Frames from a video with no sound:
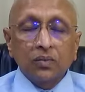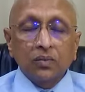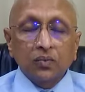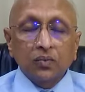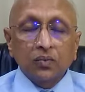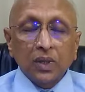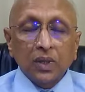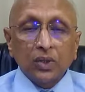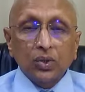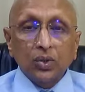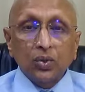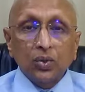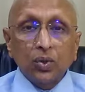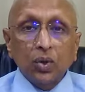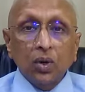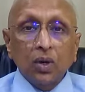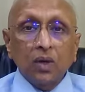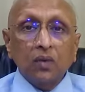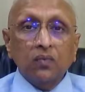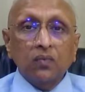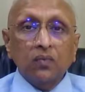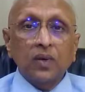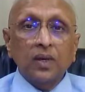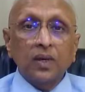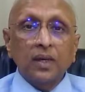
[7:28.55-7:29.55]
should
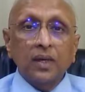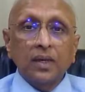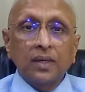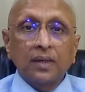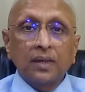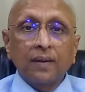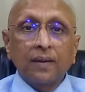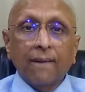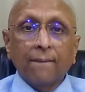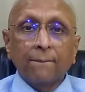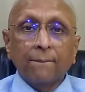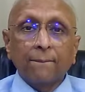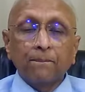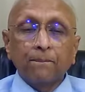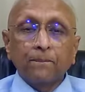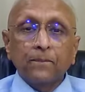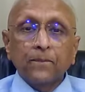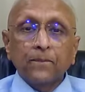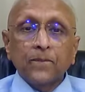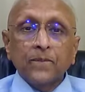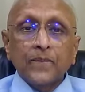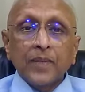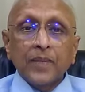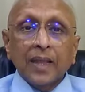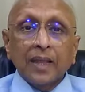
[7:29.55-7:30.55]
not forget.
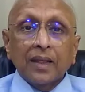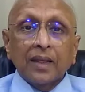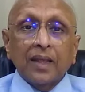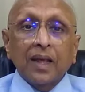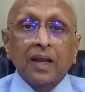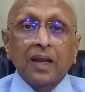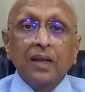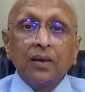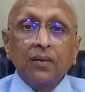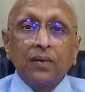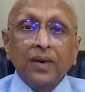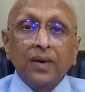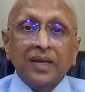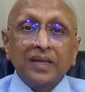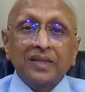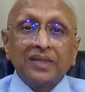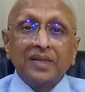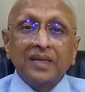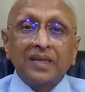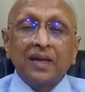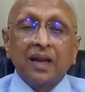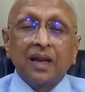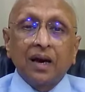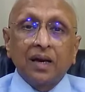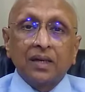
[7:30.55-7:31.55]
The liver is
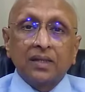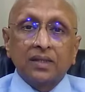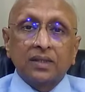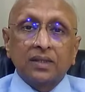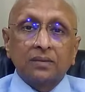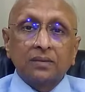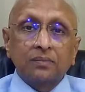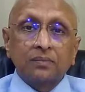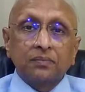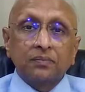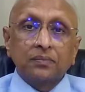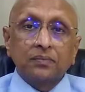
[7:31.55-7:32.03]
enlarged.